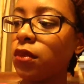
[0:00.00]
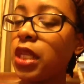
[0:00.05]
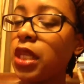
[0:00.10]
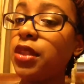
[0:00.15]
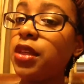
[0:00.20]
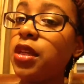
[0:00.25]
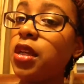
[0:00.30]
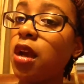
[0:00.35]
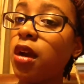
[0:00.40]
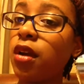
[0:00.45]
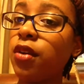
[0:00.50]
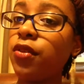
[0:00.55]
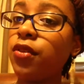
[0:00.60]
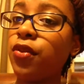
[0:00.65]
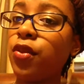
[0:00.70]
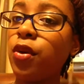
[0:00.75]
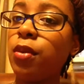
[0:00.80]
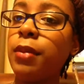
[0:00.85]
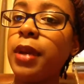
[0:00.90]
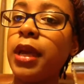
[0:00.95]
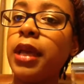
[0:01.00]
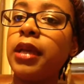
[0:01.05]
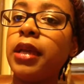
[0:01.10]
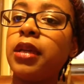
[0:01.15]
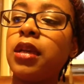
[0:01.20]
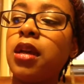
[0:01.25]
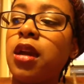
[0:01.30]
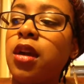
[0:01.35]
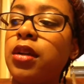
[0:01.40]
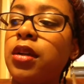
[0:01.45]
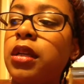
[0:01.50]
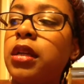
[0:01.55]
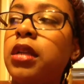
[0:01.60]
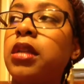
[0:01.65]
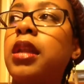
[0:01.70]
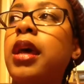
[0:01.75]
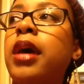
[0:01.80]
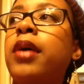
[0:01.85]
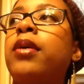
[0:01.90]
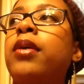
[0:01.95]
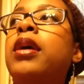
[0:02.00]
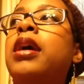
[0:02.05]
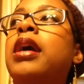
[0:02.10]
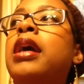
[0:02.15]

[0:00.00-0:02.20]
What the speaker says: the yarn for my cardigan. Now,